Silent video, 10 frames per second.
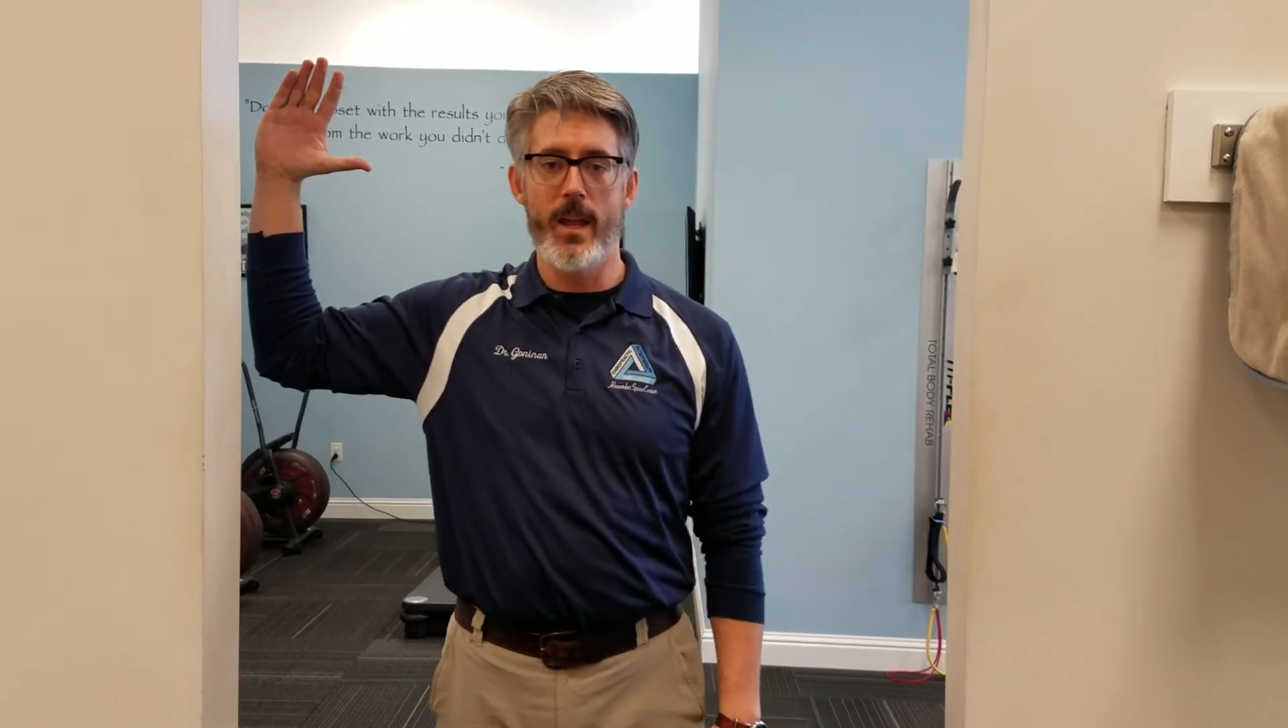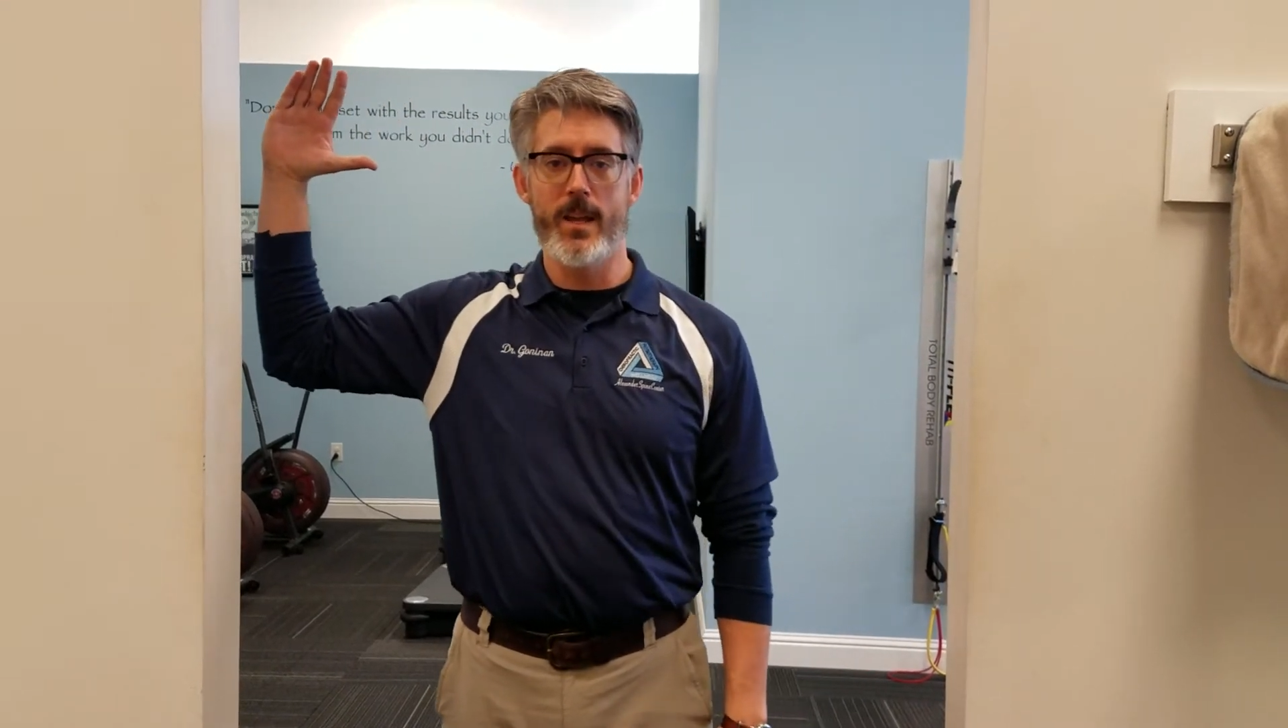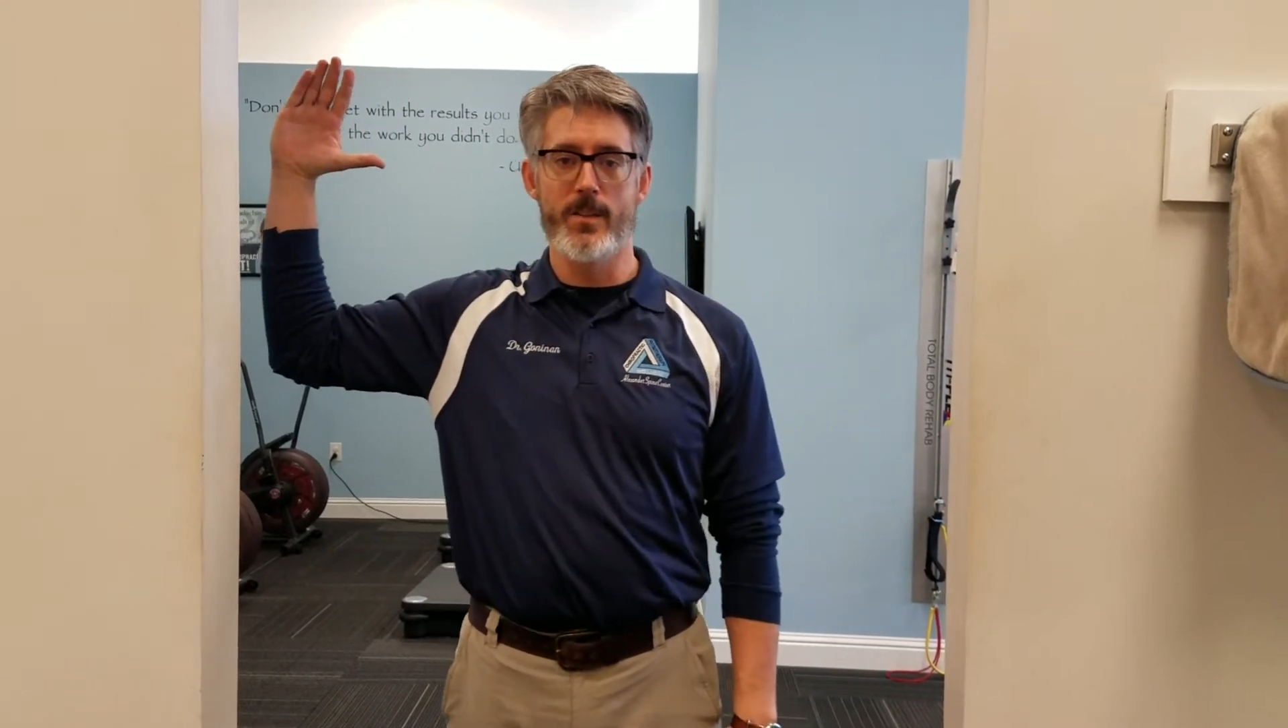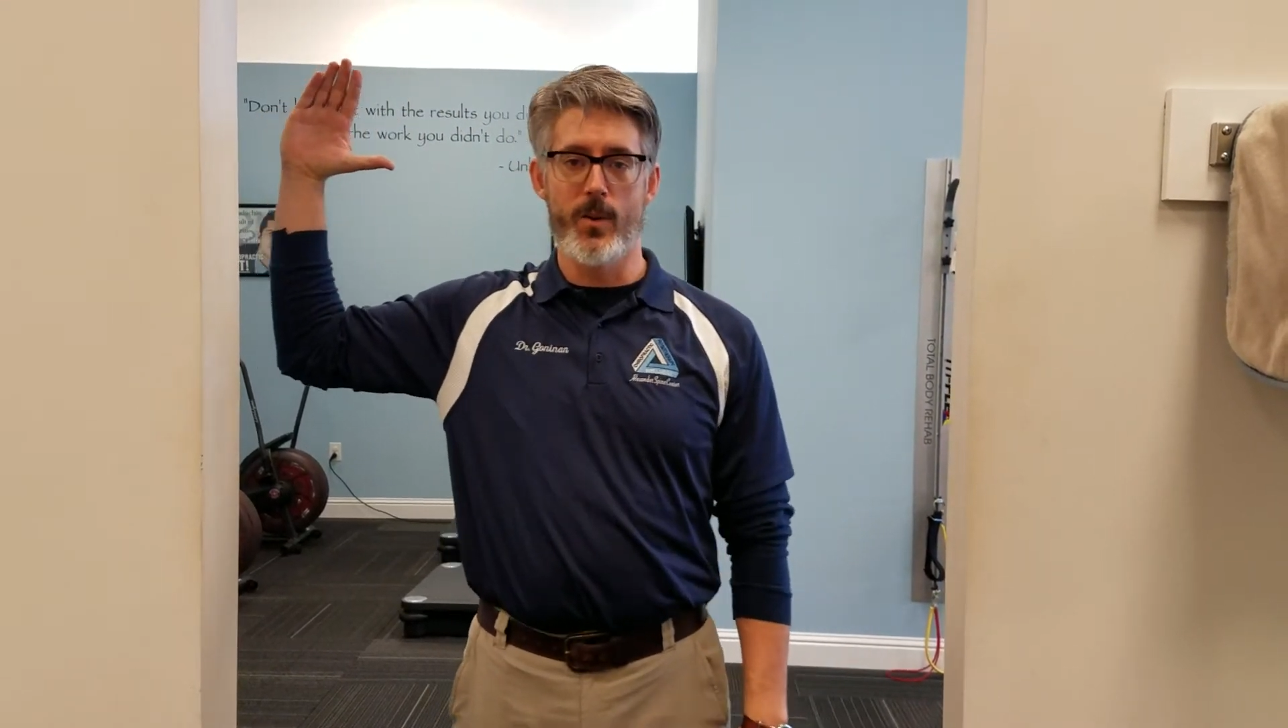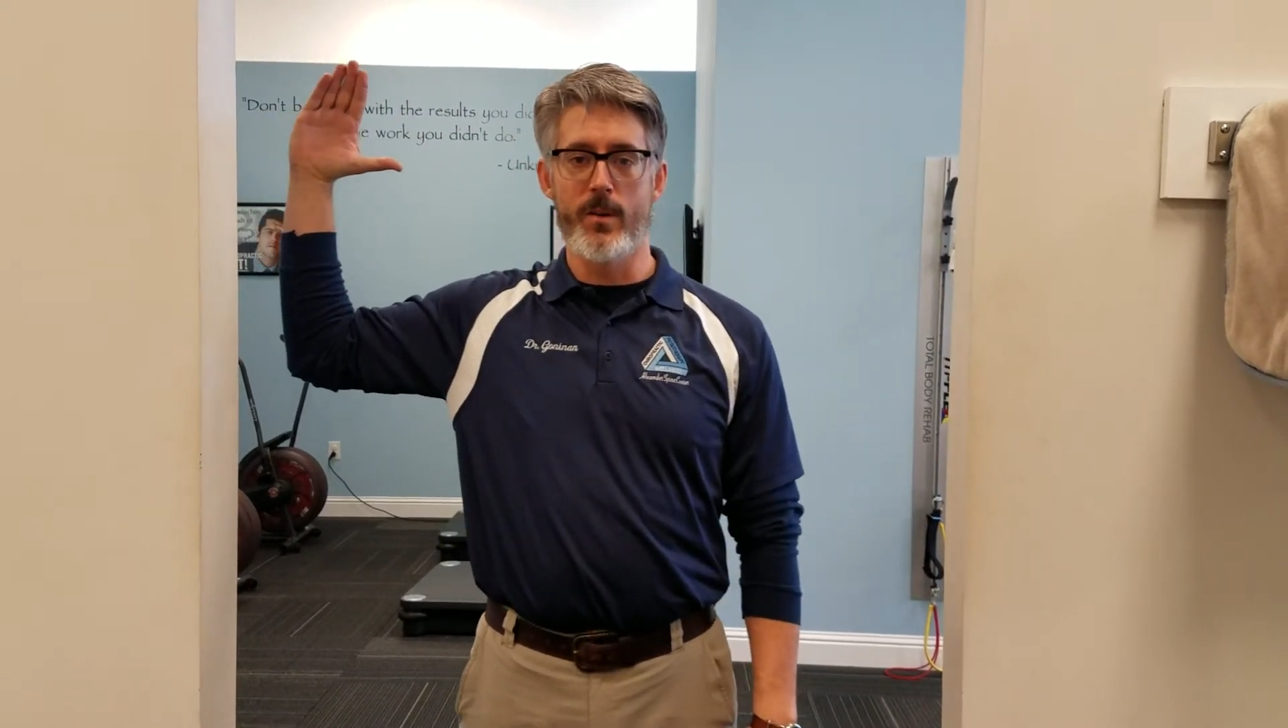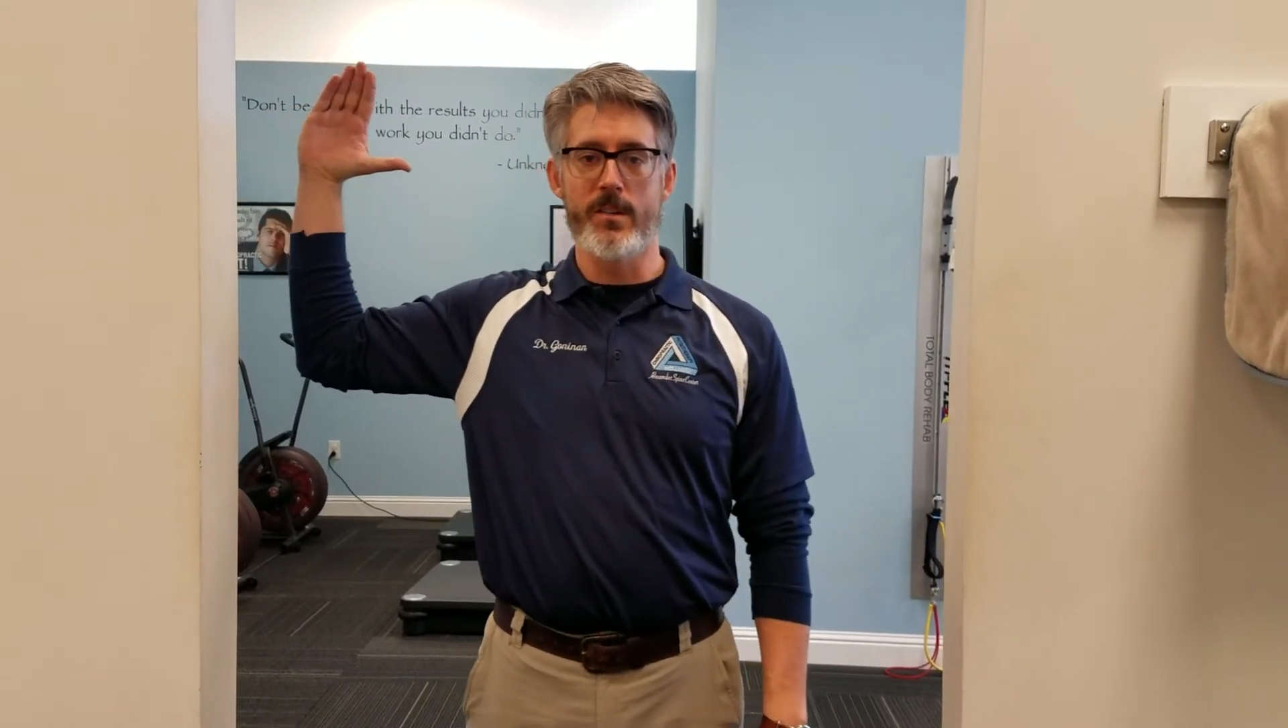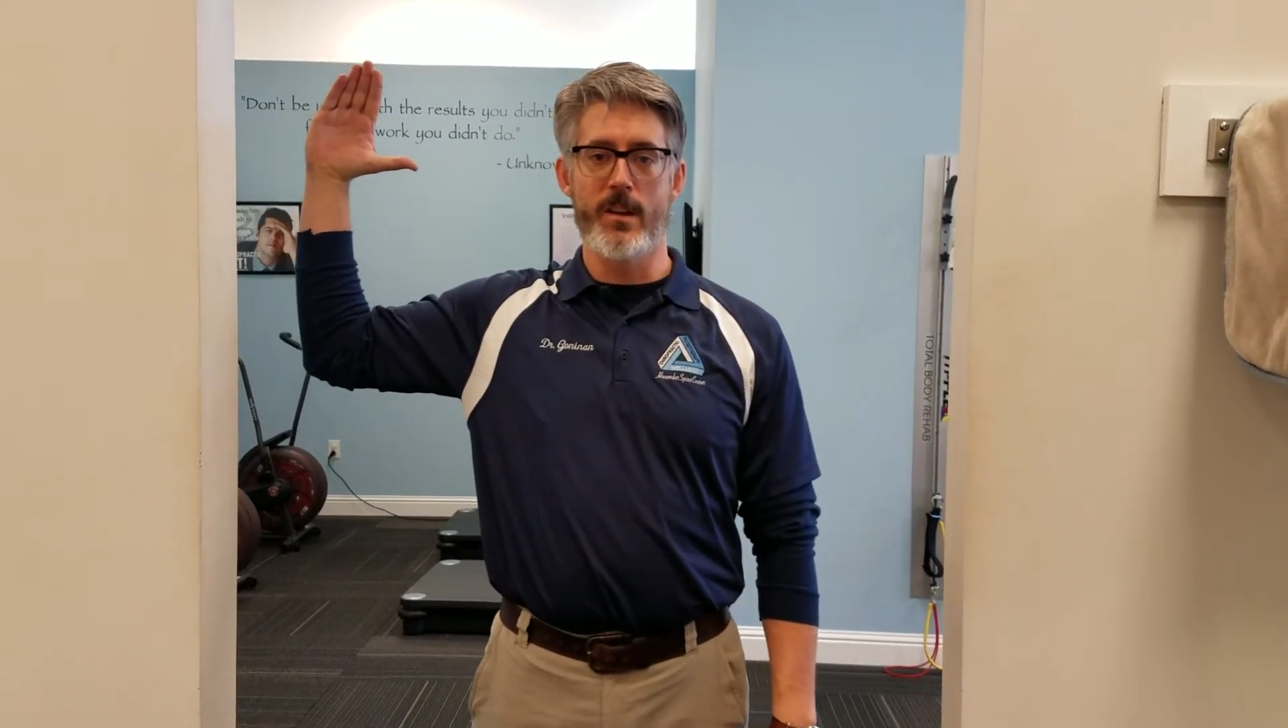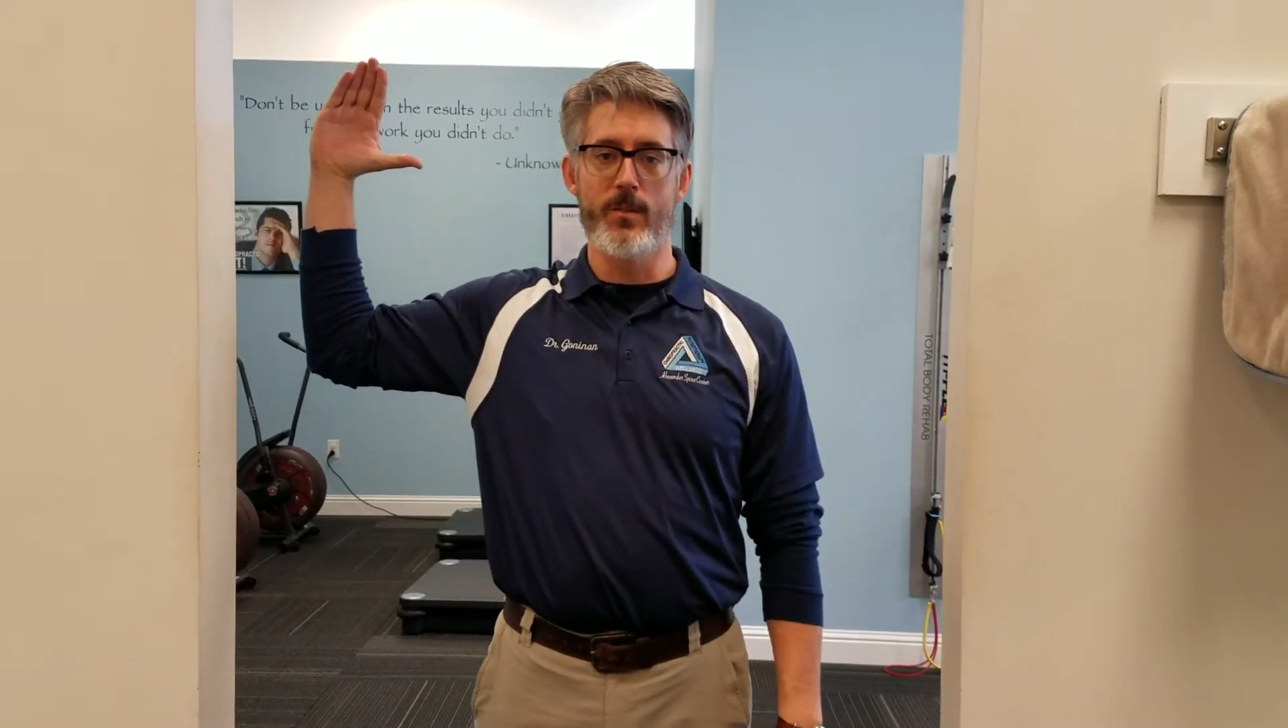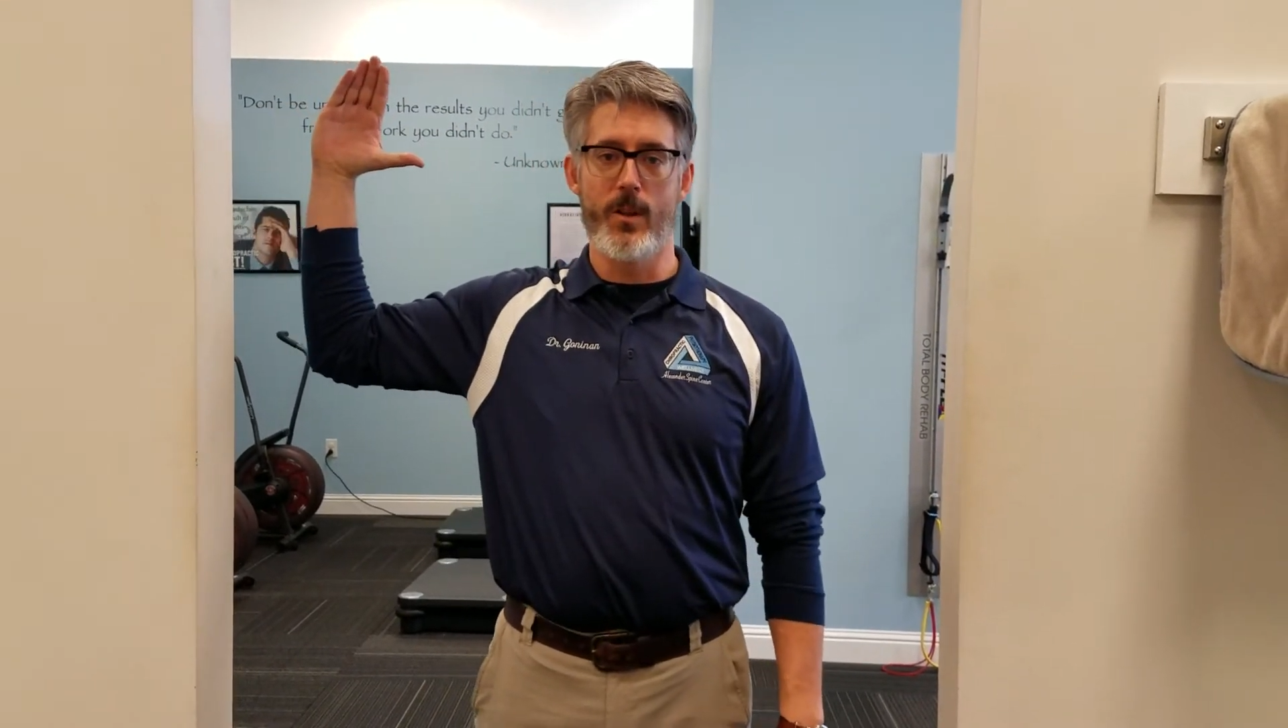hand turn signal